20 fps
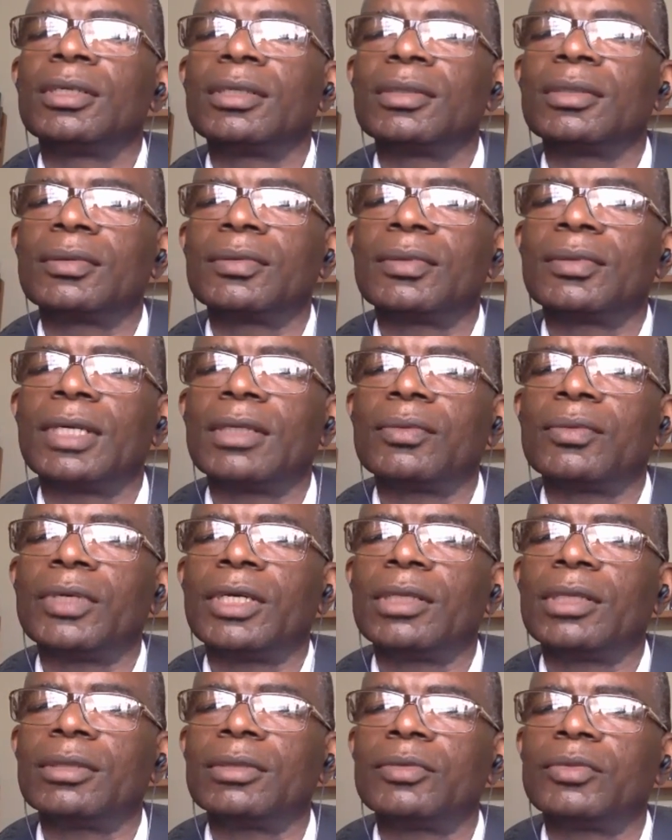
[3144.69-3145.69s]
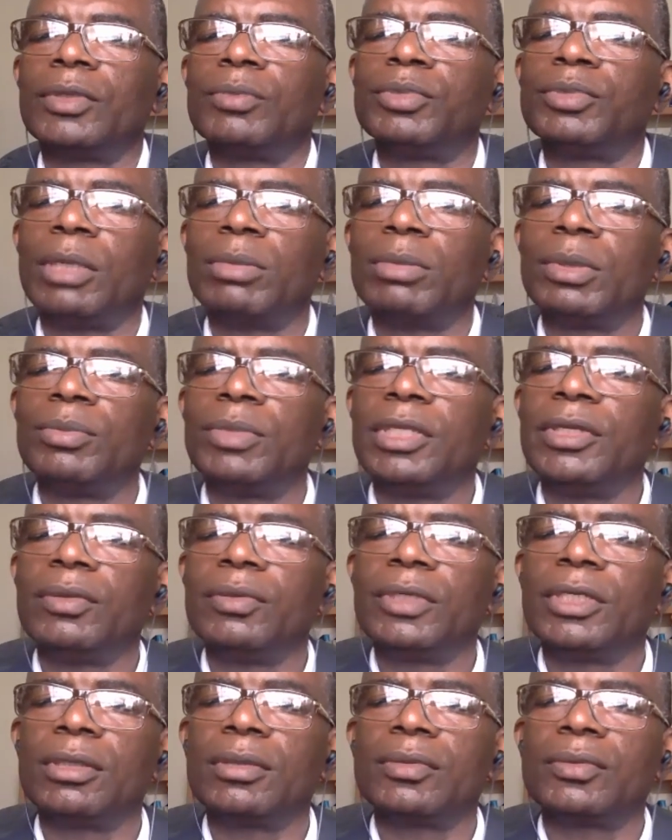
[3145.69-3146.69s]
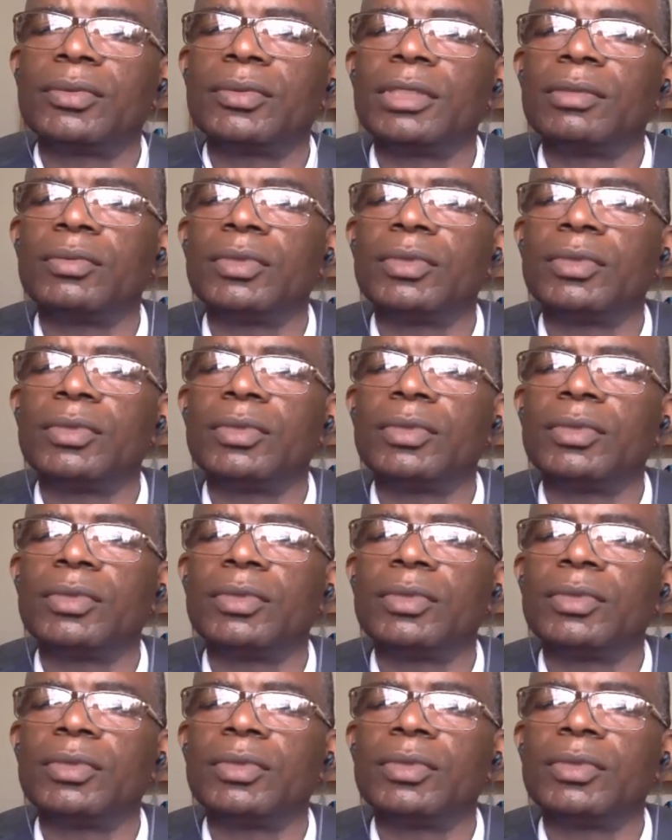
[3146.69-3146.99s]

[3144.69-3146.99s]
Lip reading: Well, we probably will